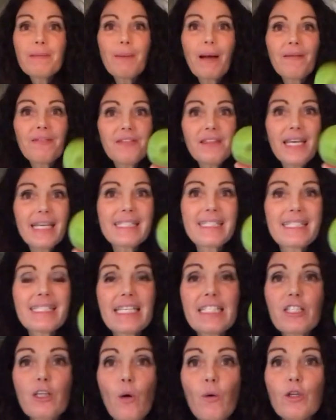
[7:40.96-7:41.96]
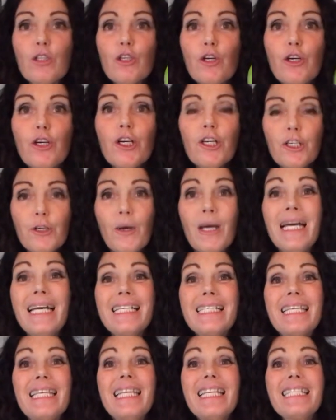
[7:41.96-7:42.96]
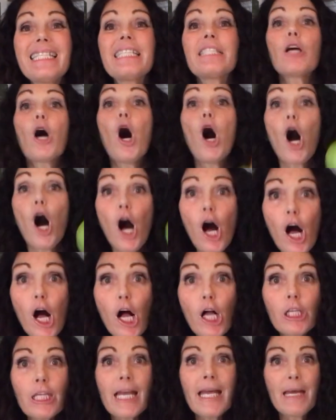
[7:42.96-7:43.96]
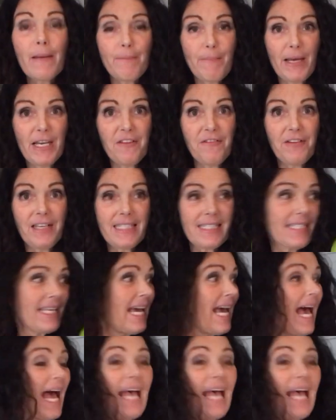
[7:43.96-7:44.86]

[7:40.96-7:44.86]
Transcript: about this that's going to hurt you. See, this is all benefits.